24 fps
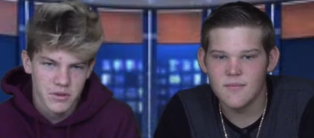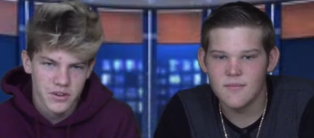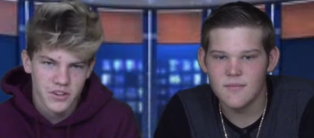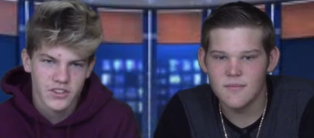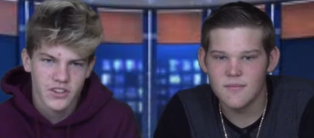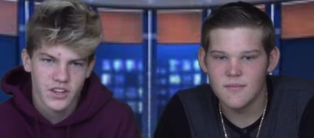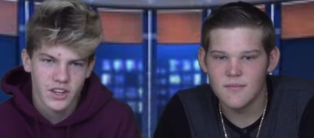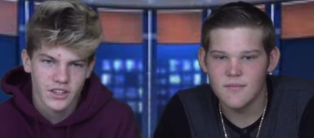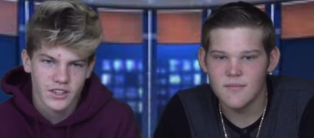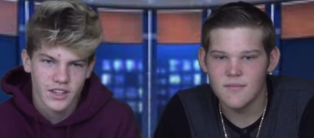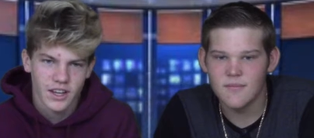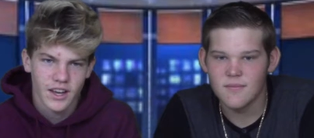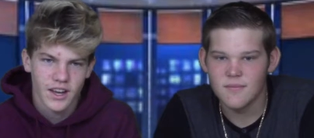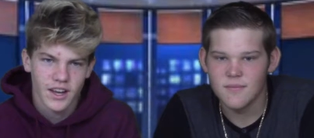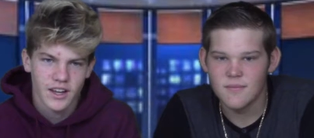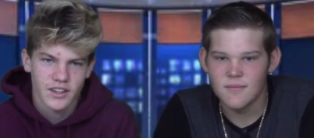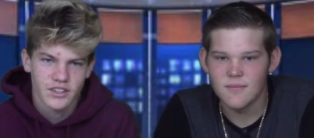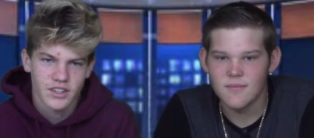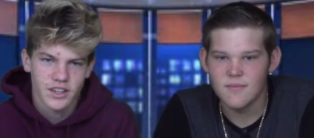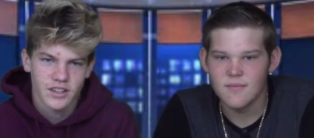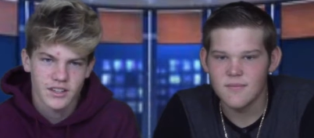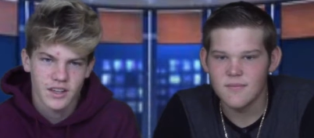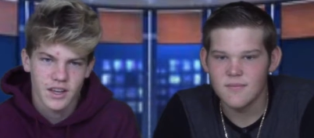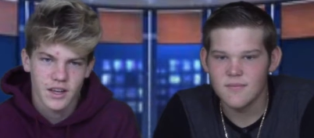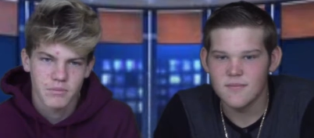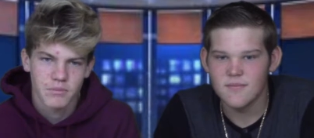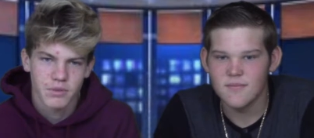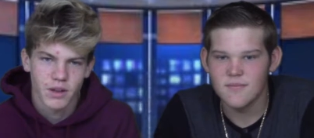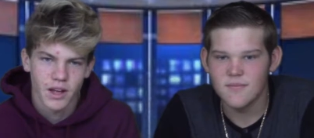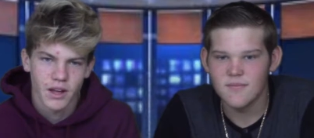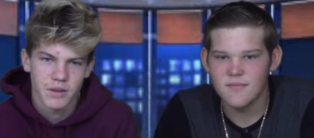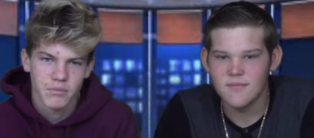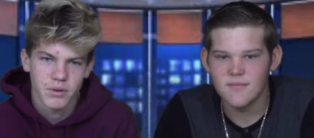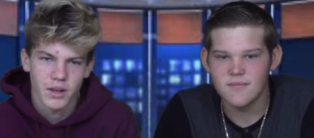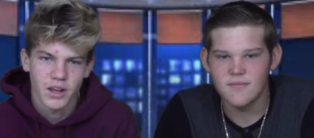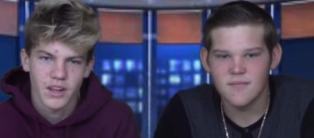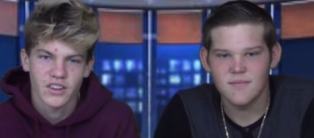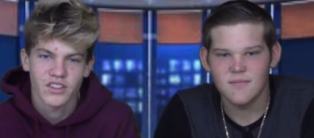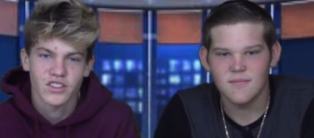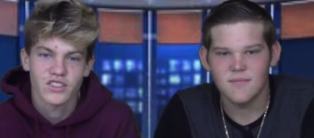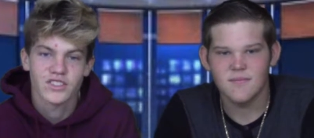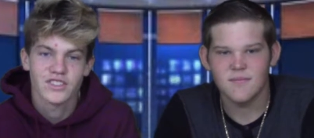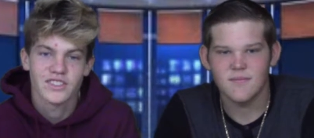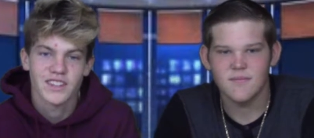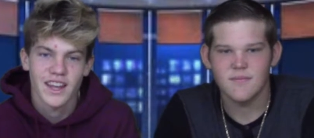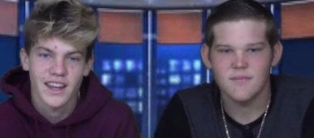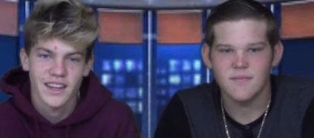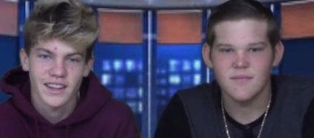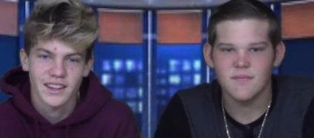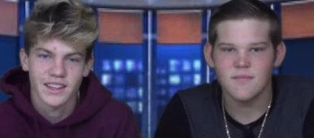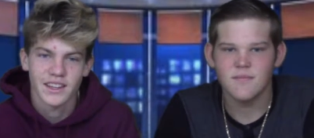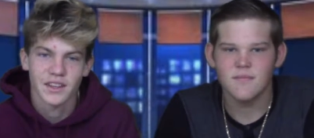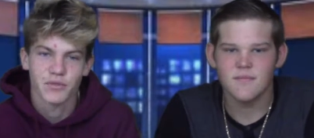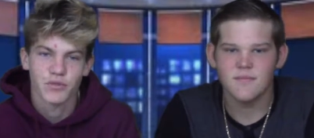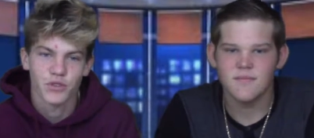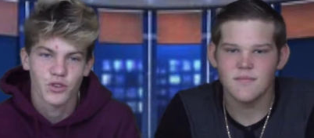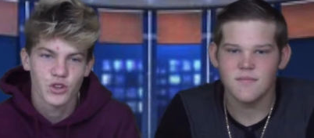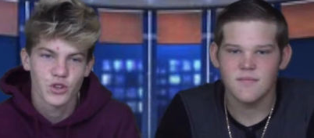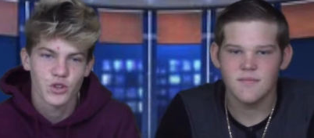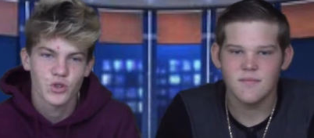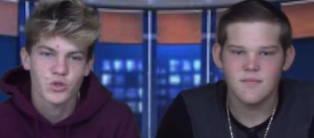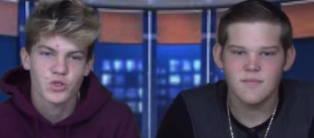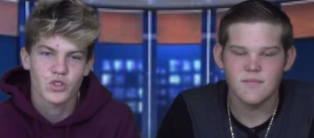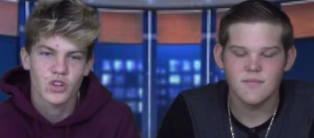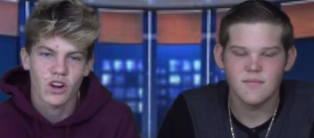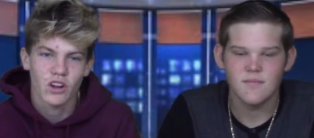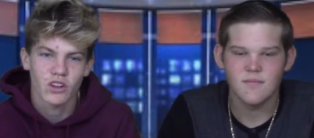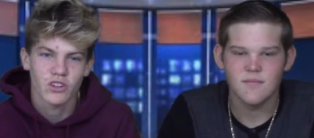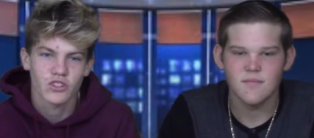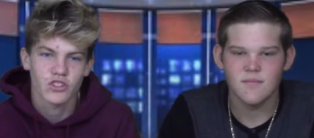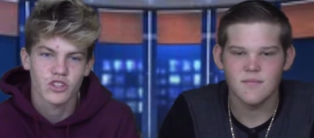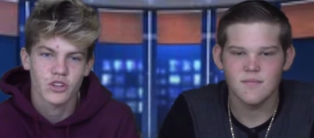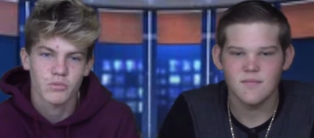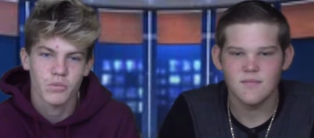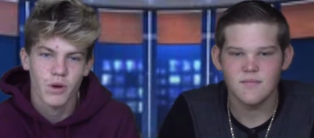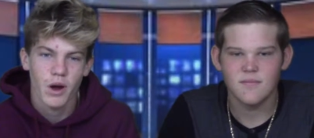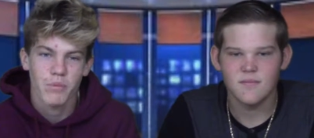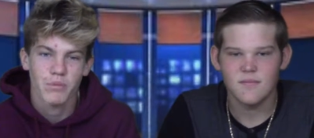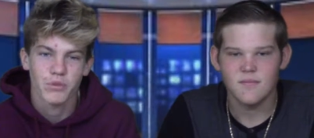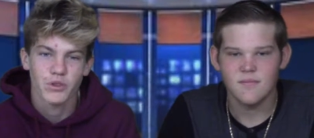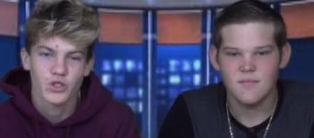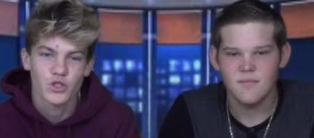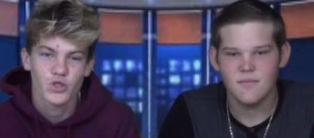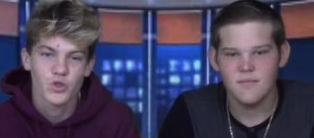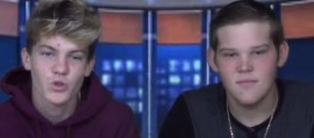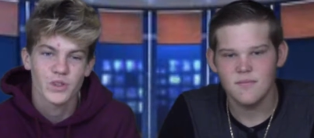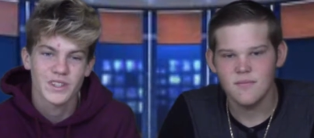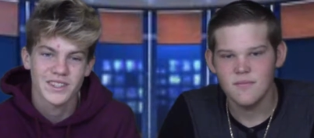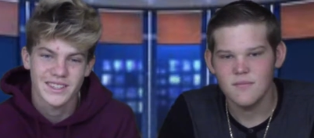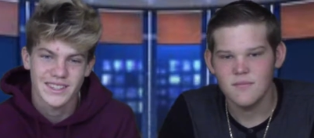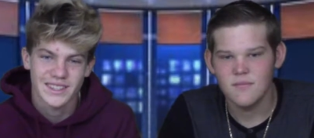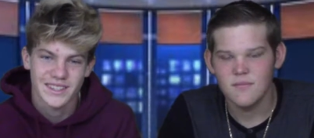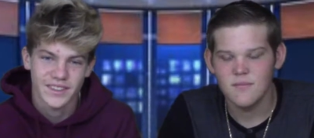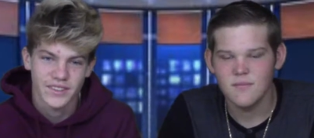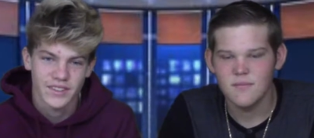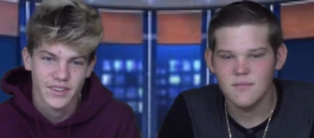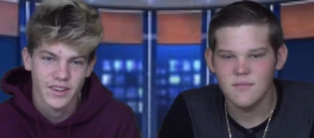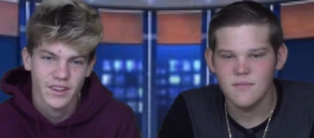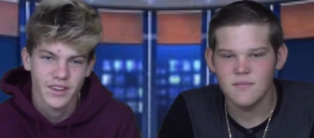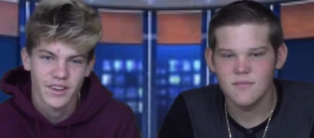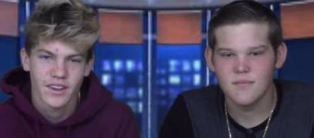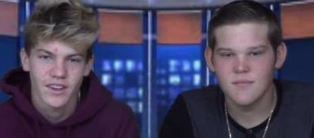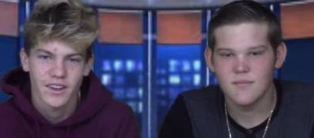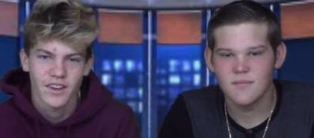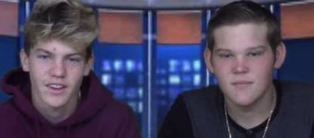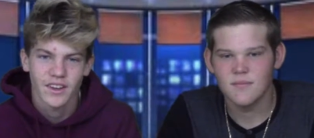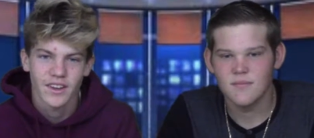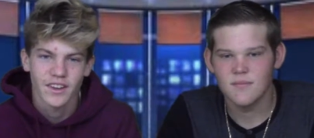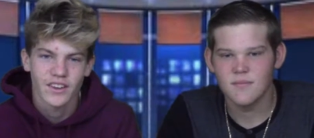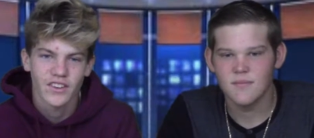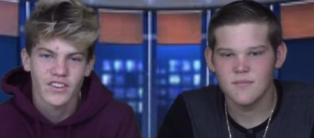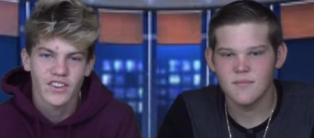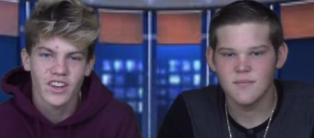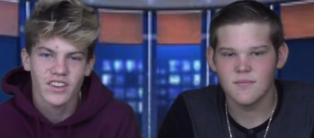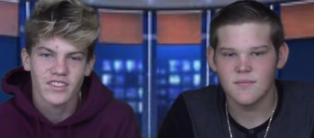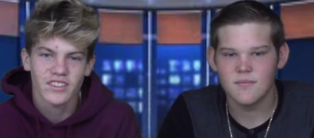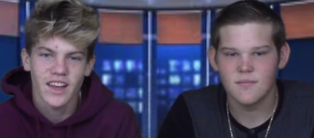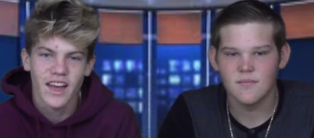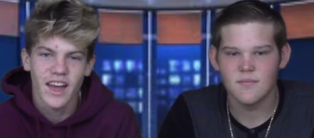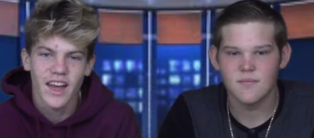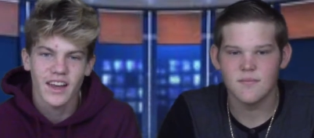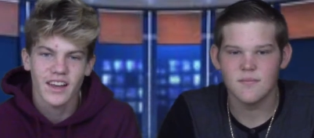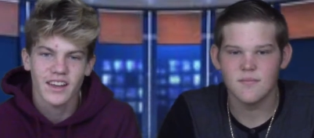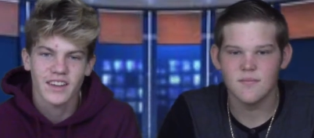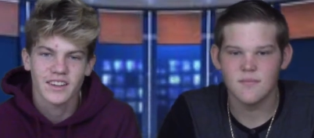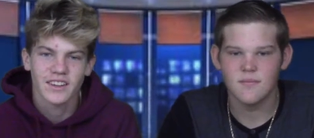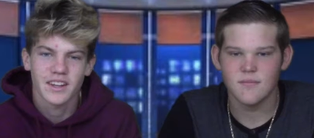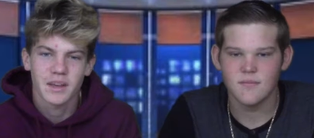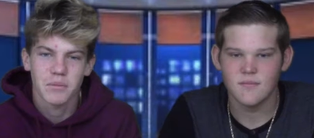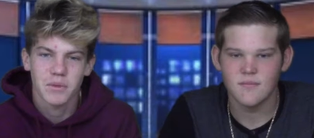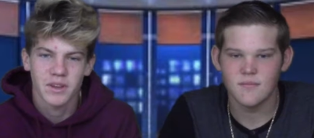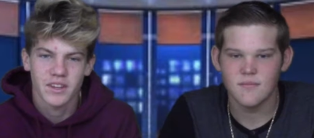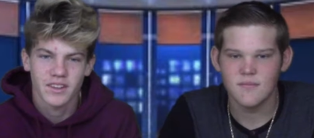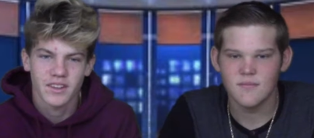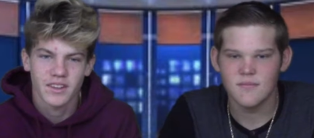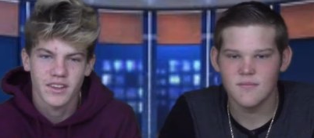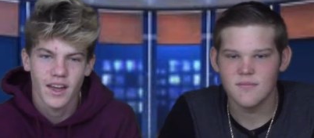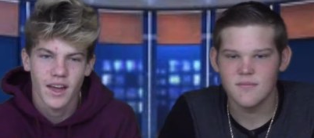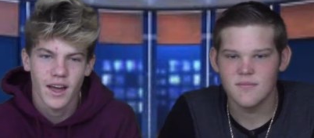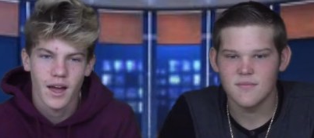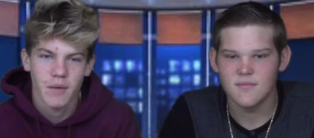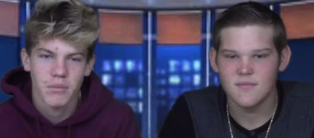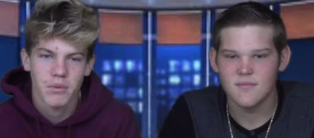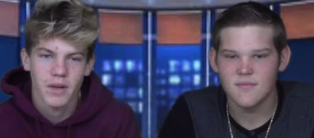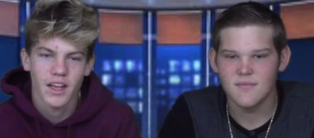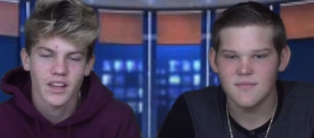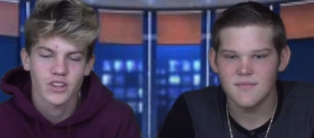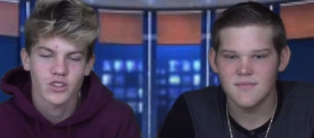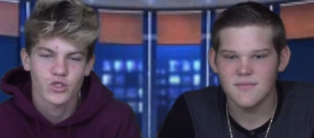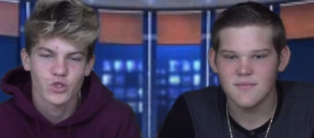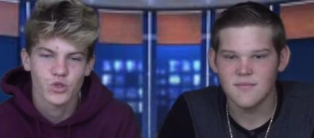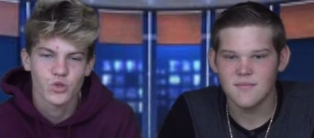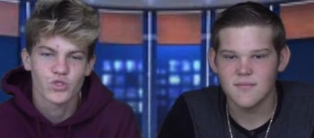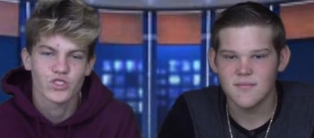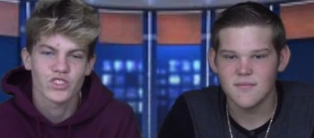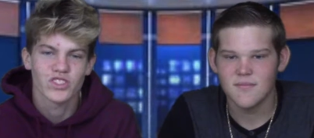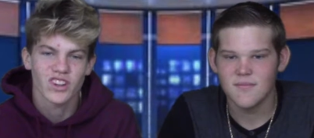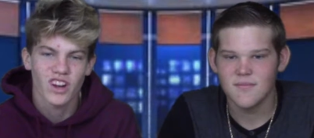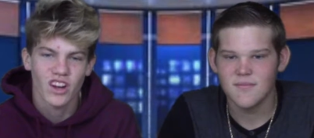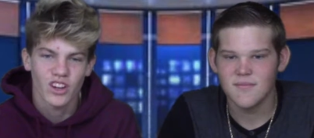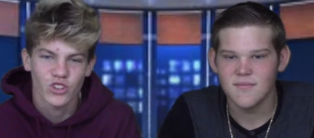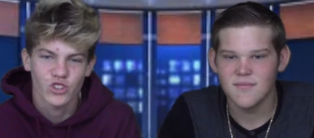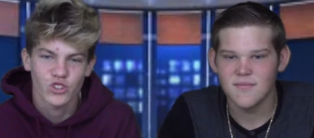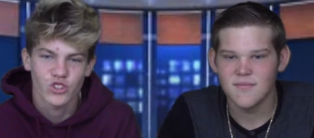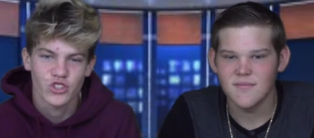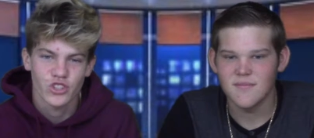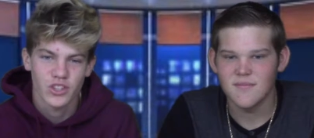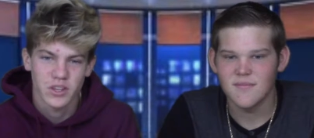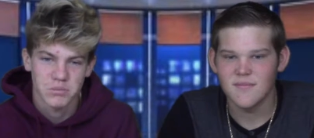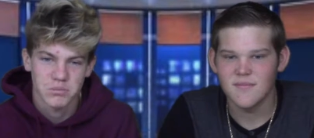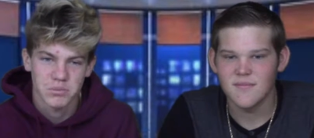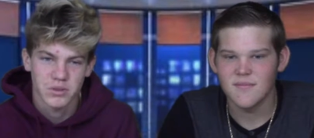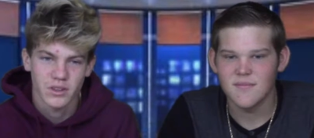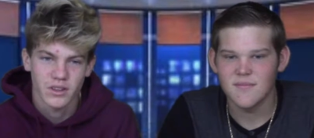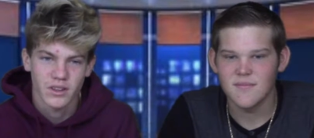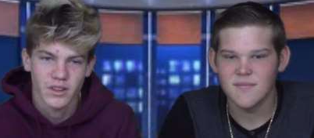Speaker 1: to check the AHS Edline page daily for new scholarship opportunities. Check the Academics tab and choose Scholarship.